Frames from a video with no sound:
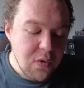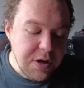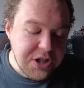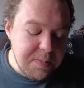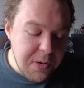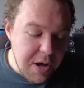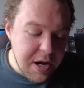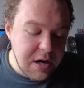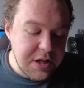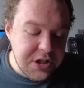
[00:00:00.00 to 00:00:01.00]
Richard
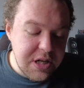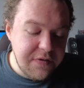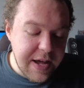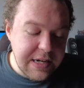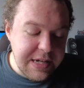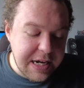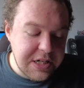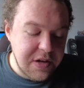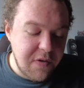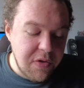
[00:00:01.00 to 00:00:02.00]
Burnett, the chief
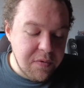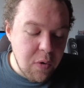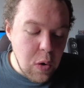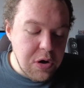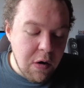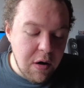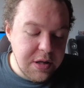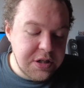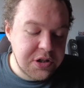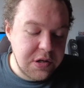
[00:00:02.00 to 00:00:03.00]
executive of the Road
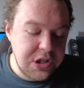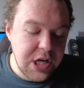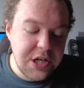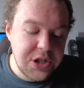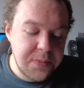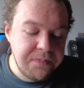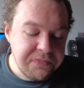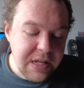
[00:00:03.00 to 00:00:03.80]
Haulage Association,